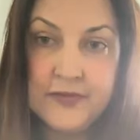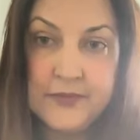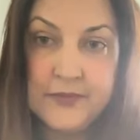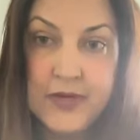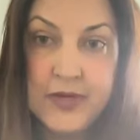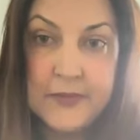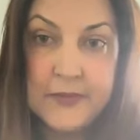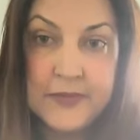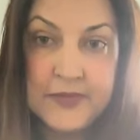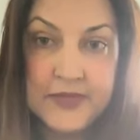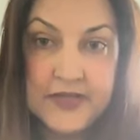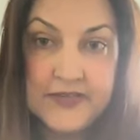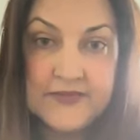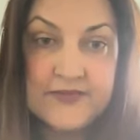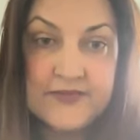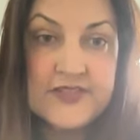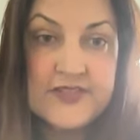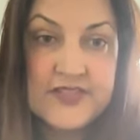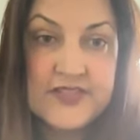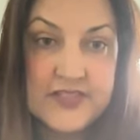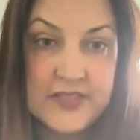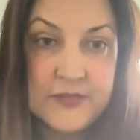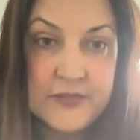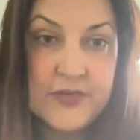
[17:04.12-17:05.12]
property for
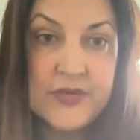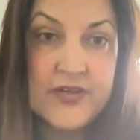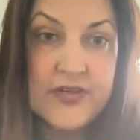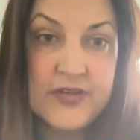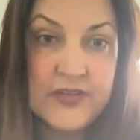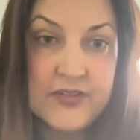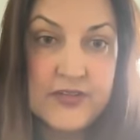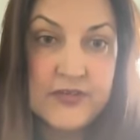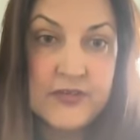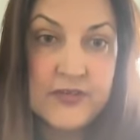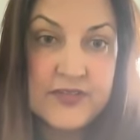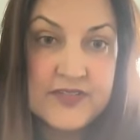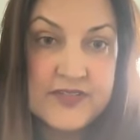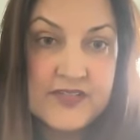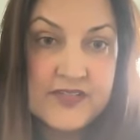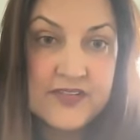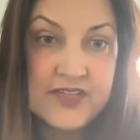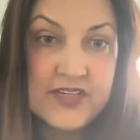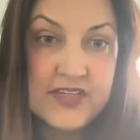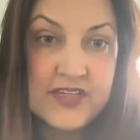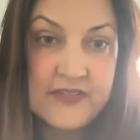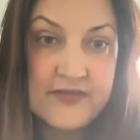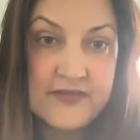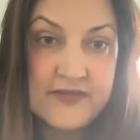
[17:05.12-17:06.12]
someone who is
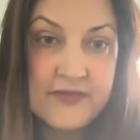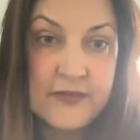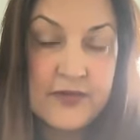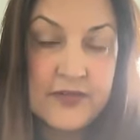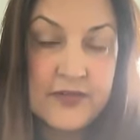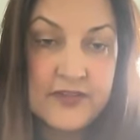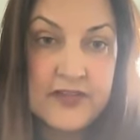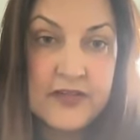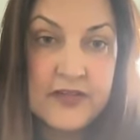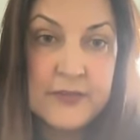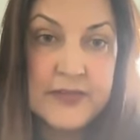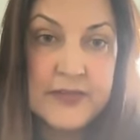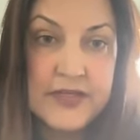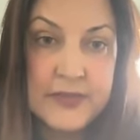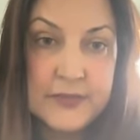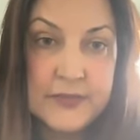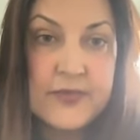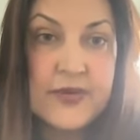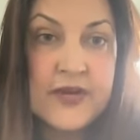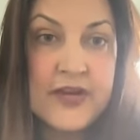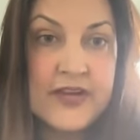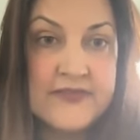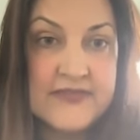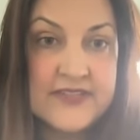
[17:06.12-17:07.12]
looking for a little bit of
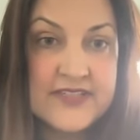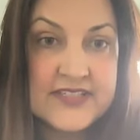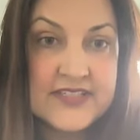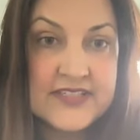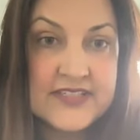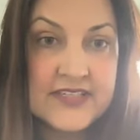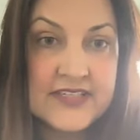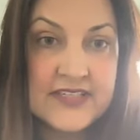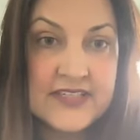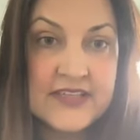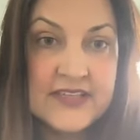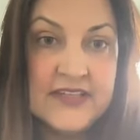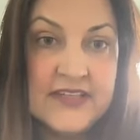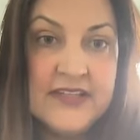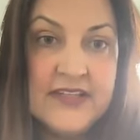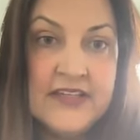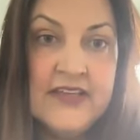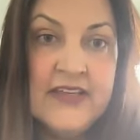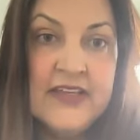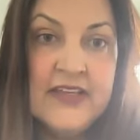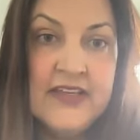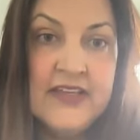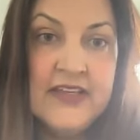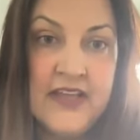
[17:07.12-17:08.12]
privacy.
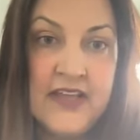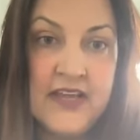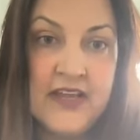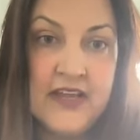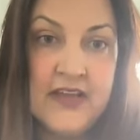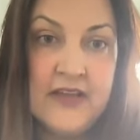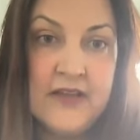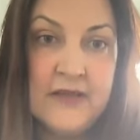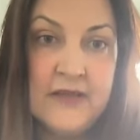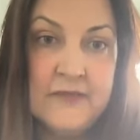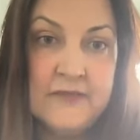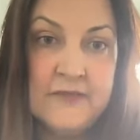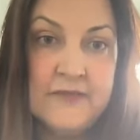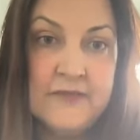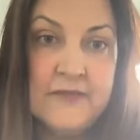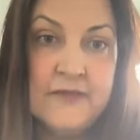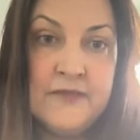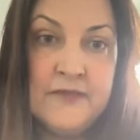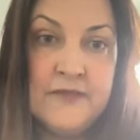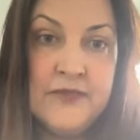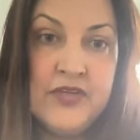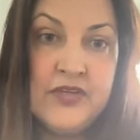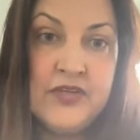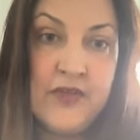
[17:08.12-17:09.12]

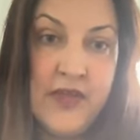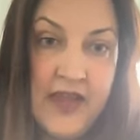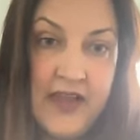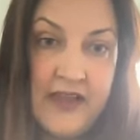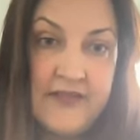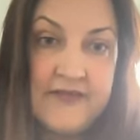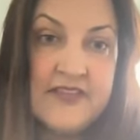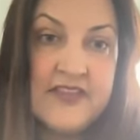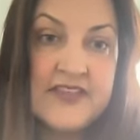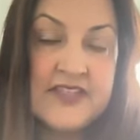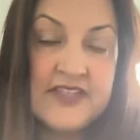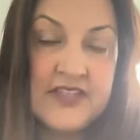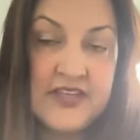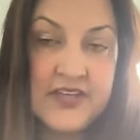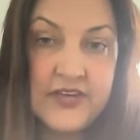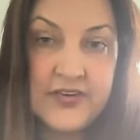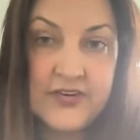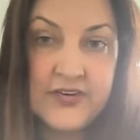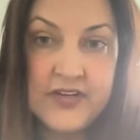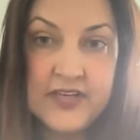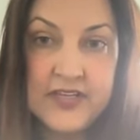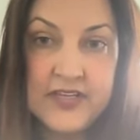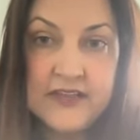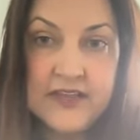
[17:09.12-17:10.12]
You have the
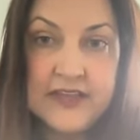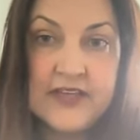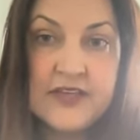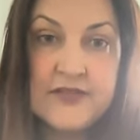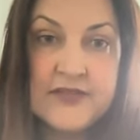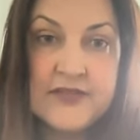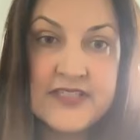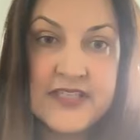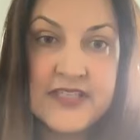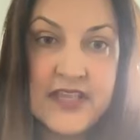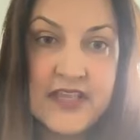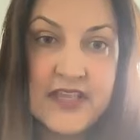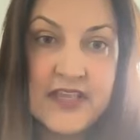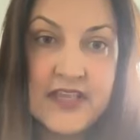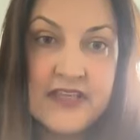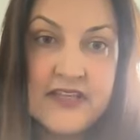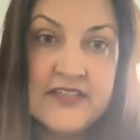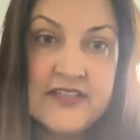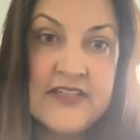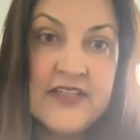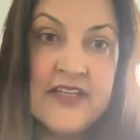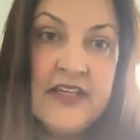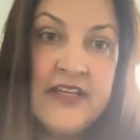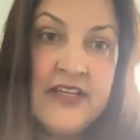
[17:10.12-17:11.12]
security, like you
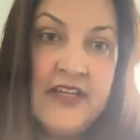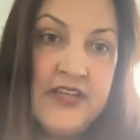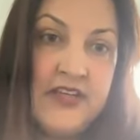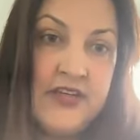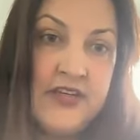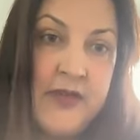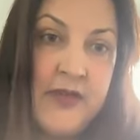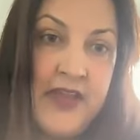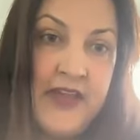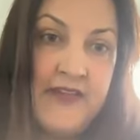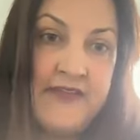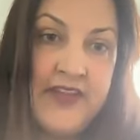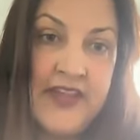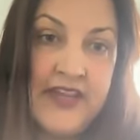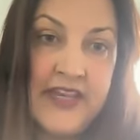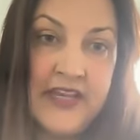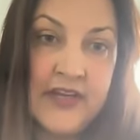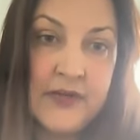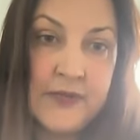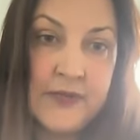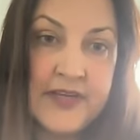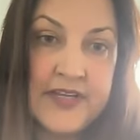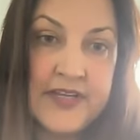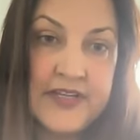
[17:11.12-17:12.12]
said, you have
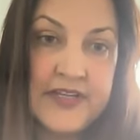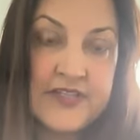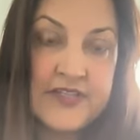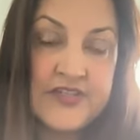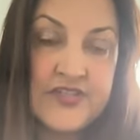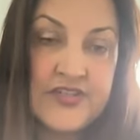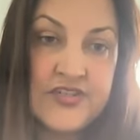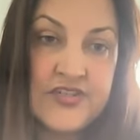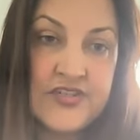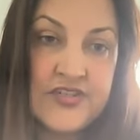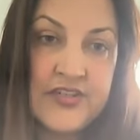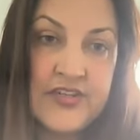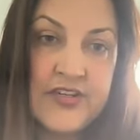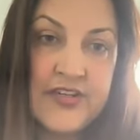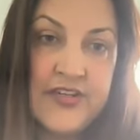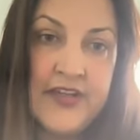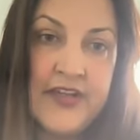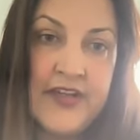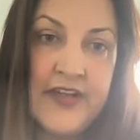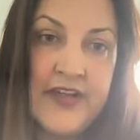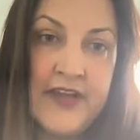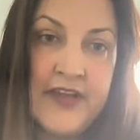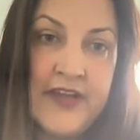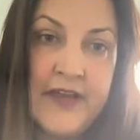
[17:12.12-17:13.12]
acreage.
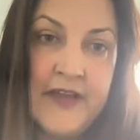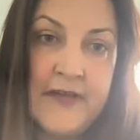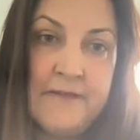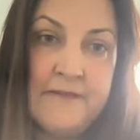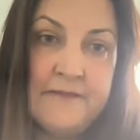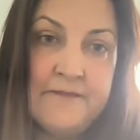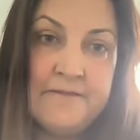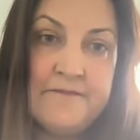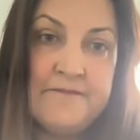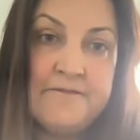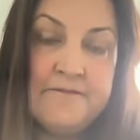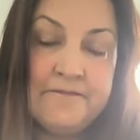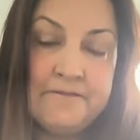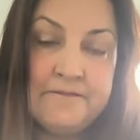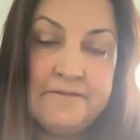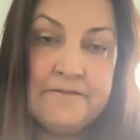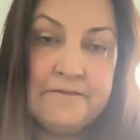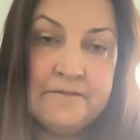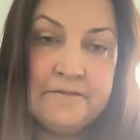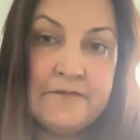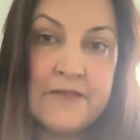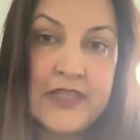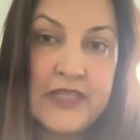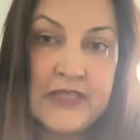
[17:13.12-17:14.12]

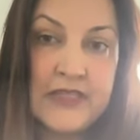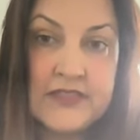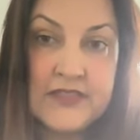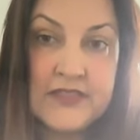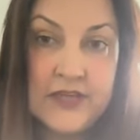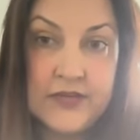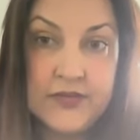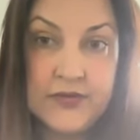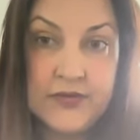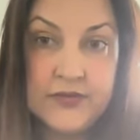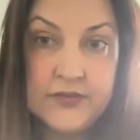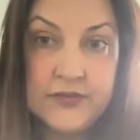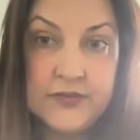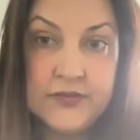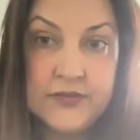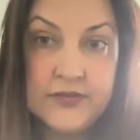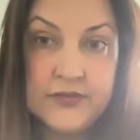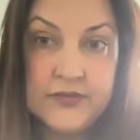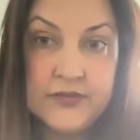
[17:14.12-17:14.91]
So